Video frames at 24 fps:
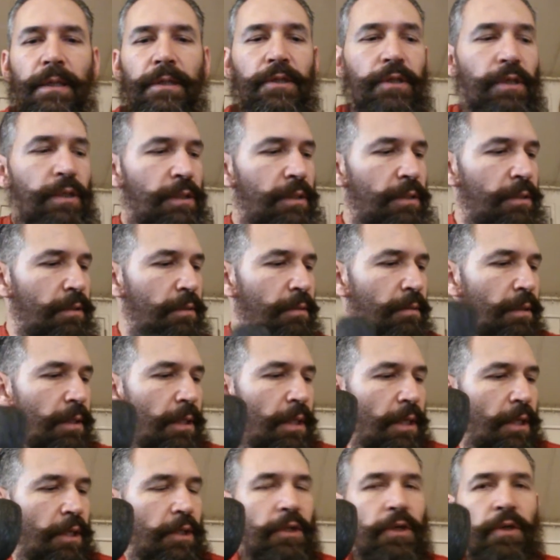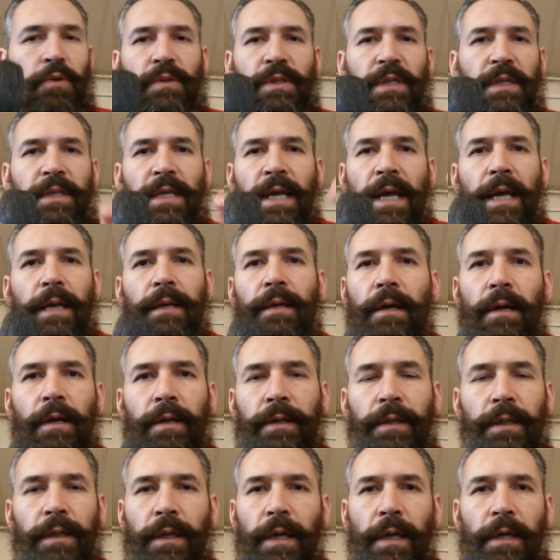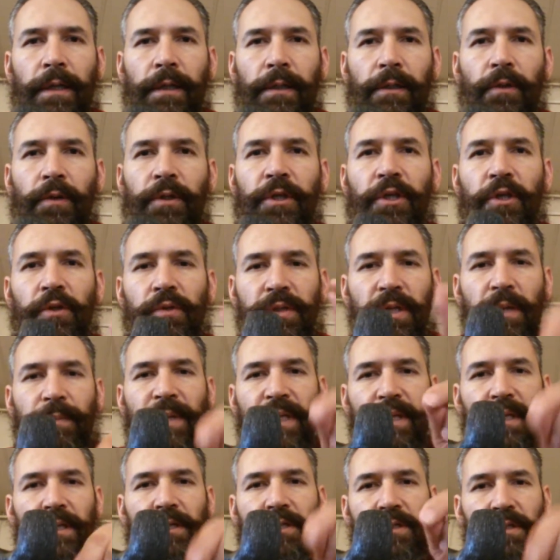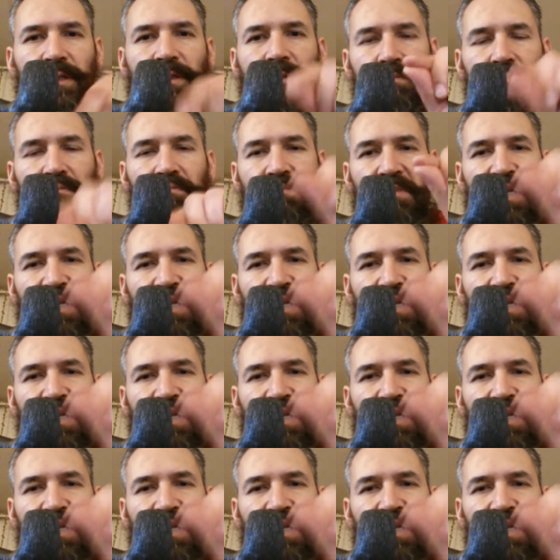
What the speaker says: just using that on a little Q-tip, and then just,